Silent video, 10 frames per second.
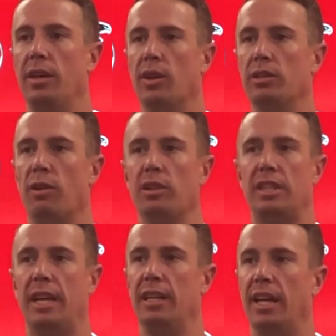you know, as far
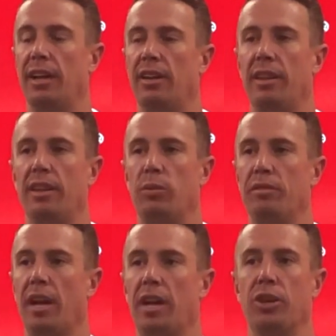as staying together, I think
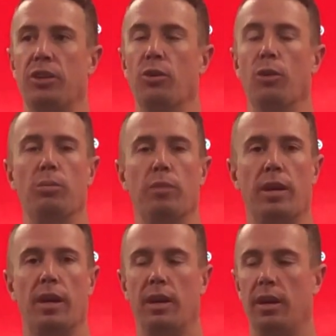we've got a good group
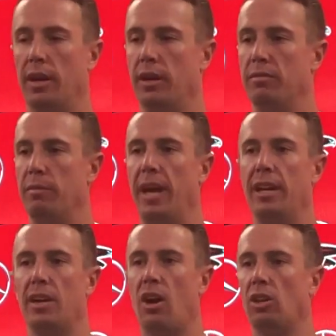uh, of
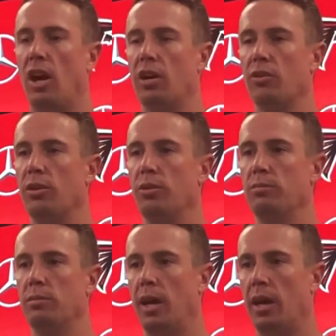men in our locker
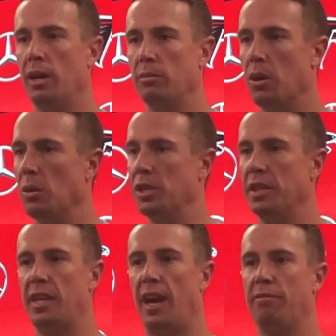room, um,
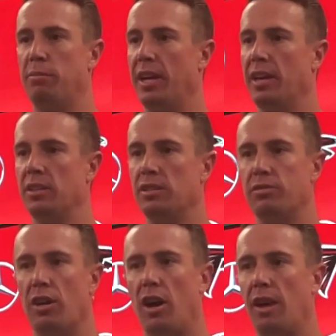coaching staff, players,
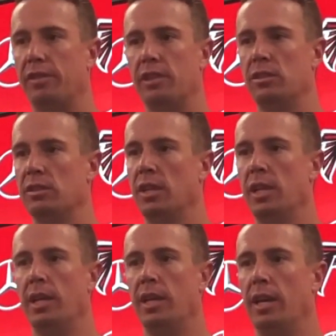front office,
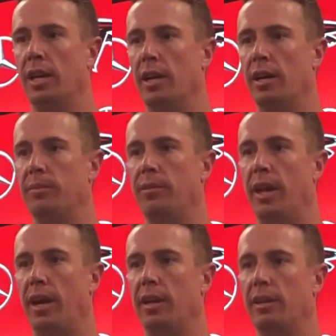uh,
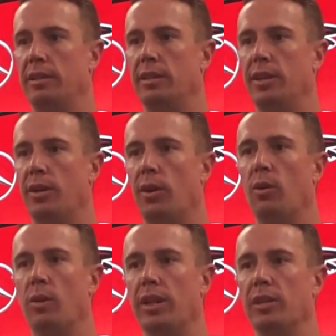that you know
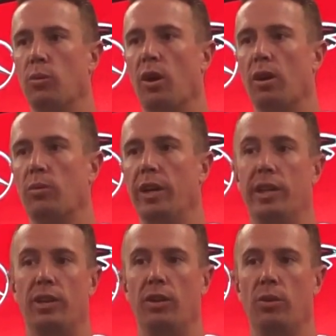are willing to work. We
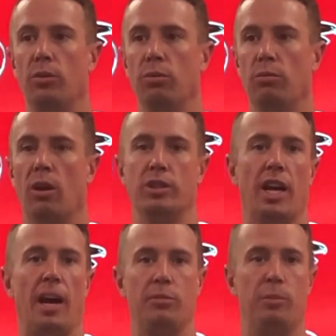need to do our
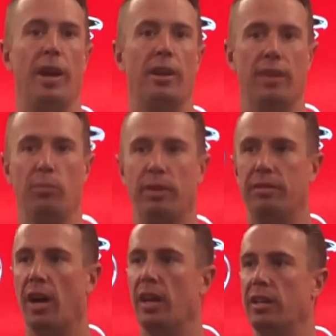jobs better than
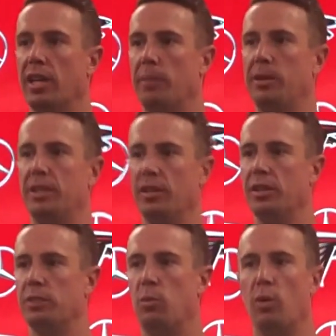we've done up until
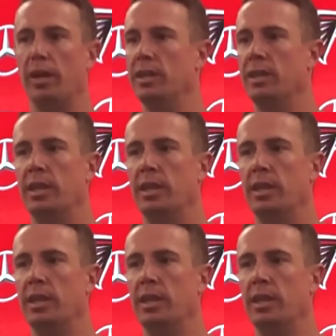this point.